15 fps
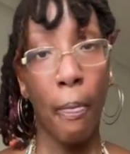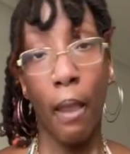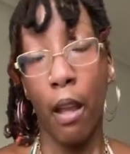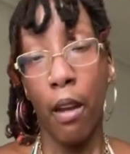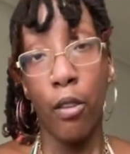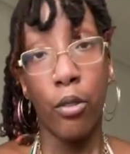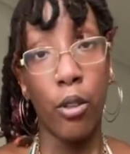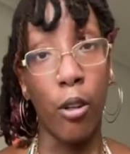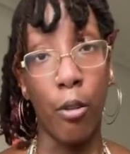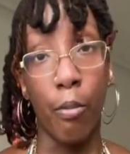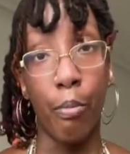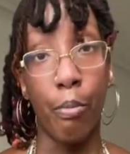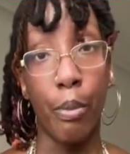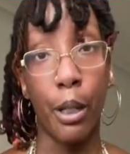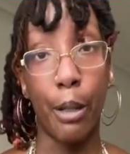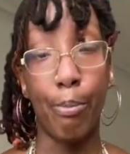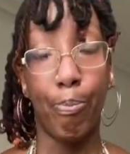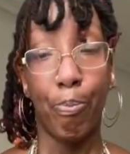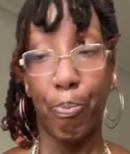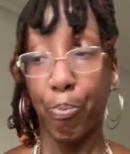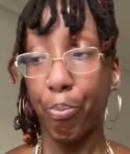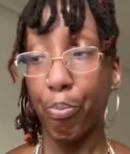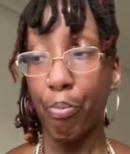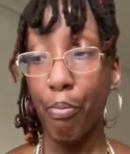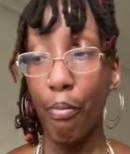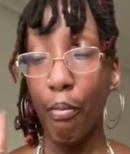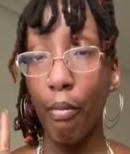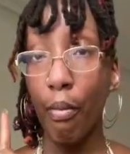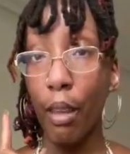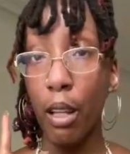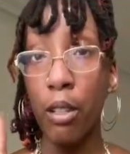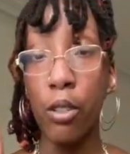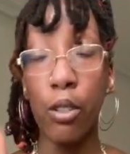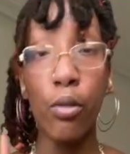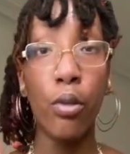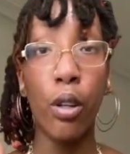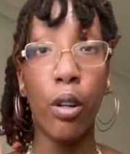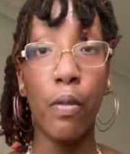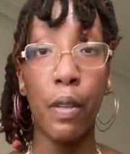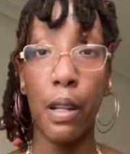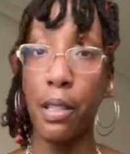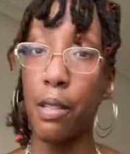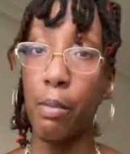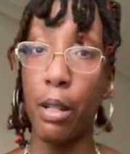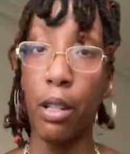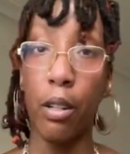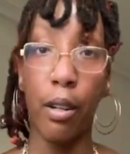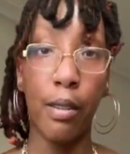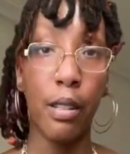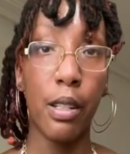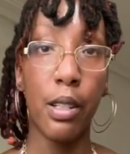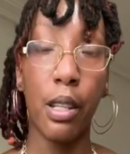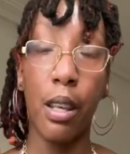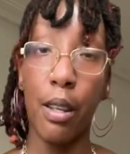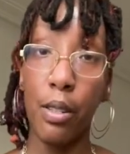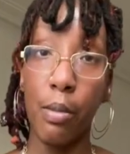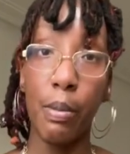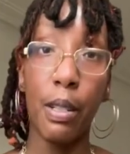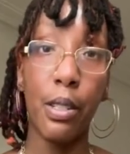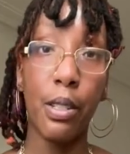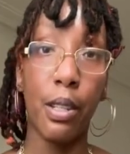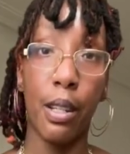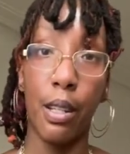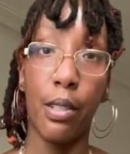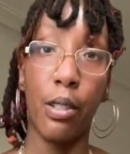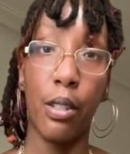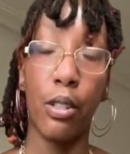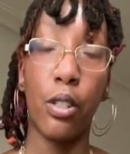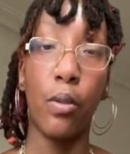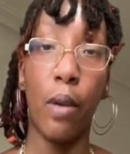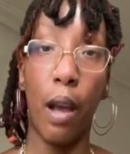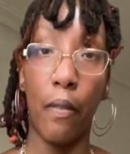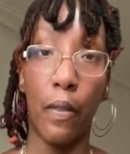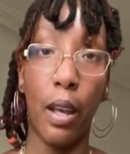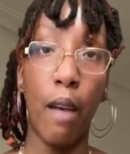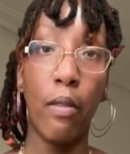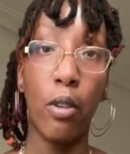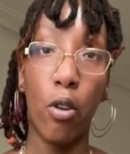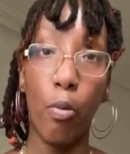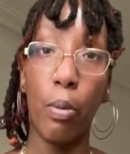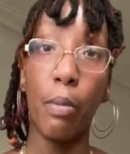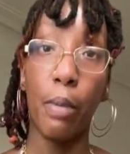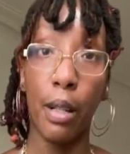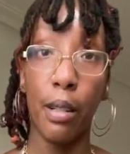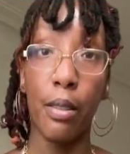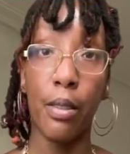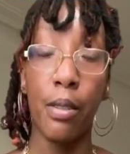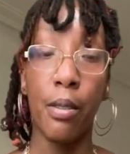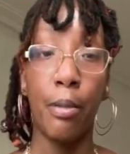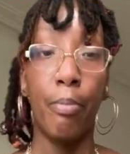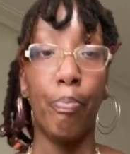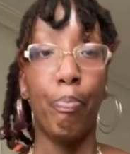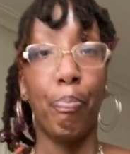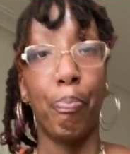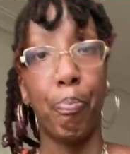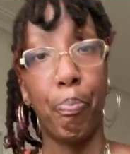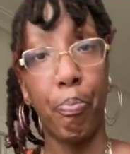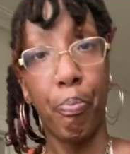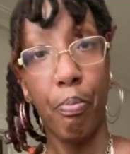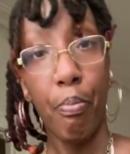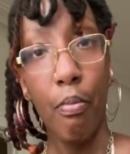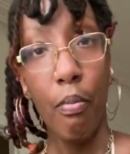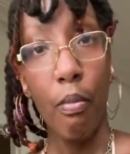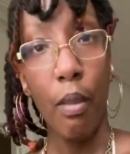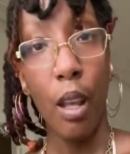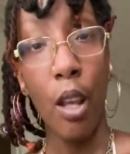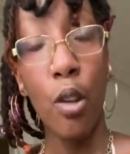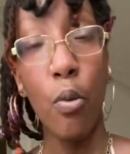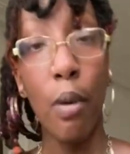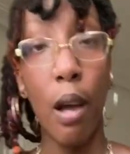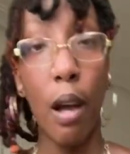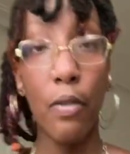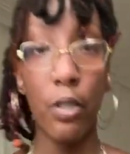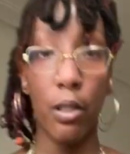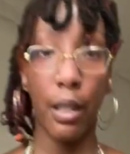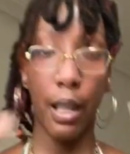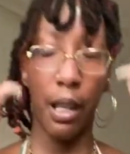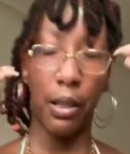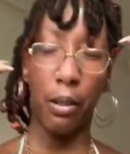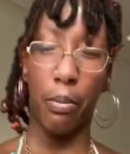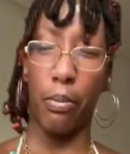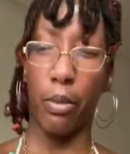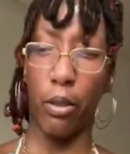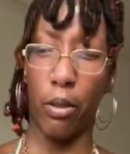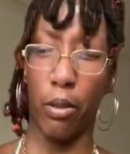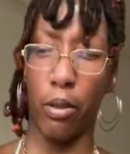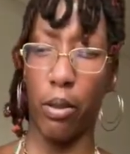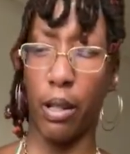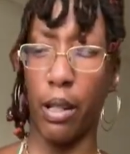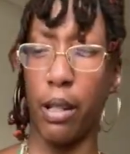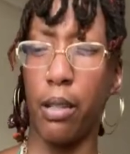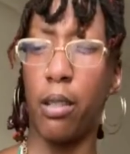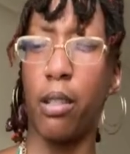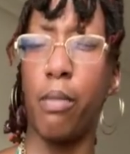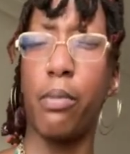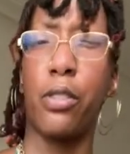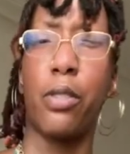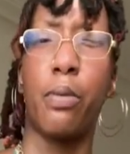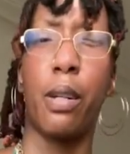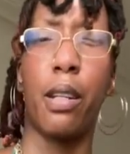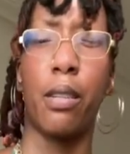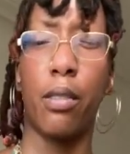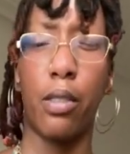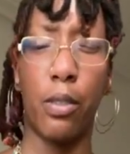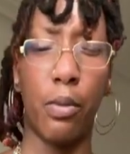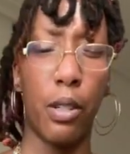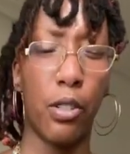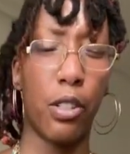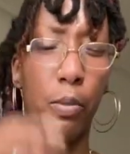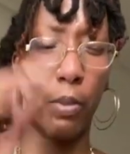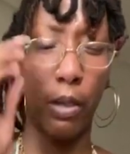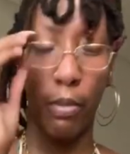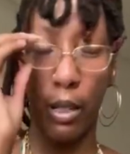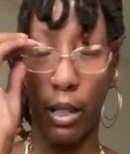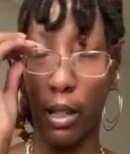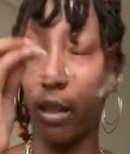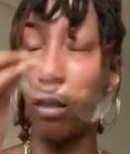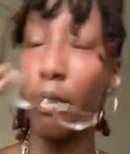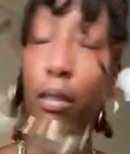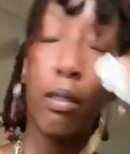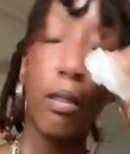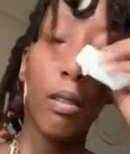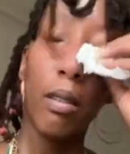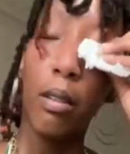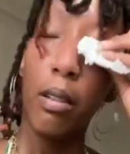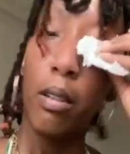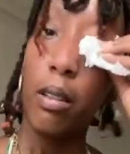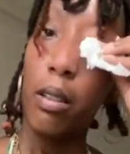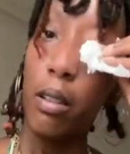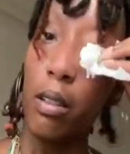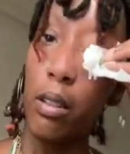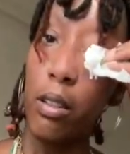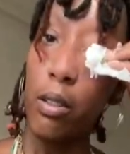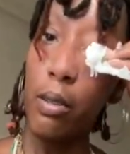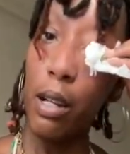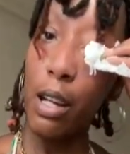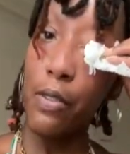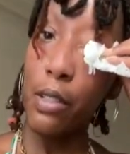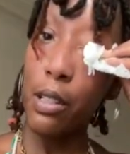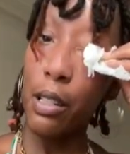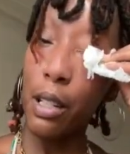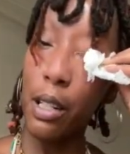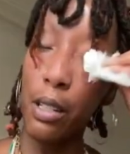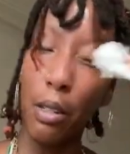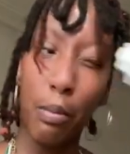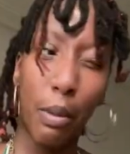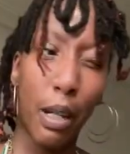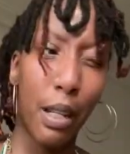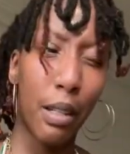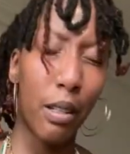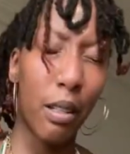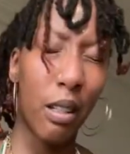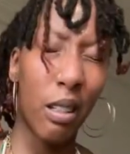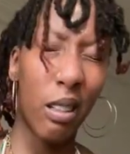I don't know, but I do know that to be an artist and to be a scientist, you have to have an open mind, and you have to look at the. Oh God, I'm sweating, sweat is dripping in my eye. You have to look at the body.